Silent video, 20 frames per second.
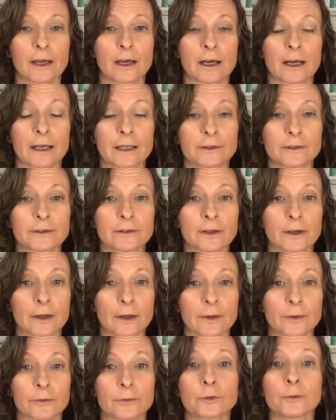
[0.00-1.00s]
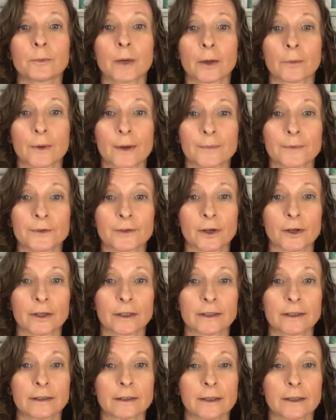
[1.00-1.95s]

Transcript: and through my website,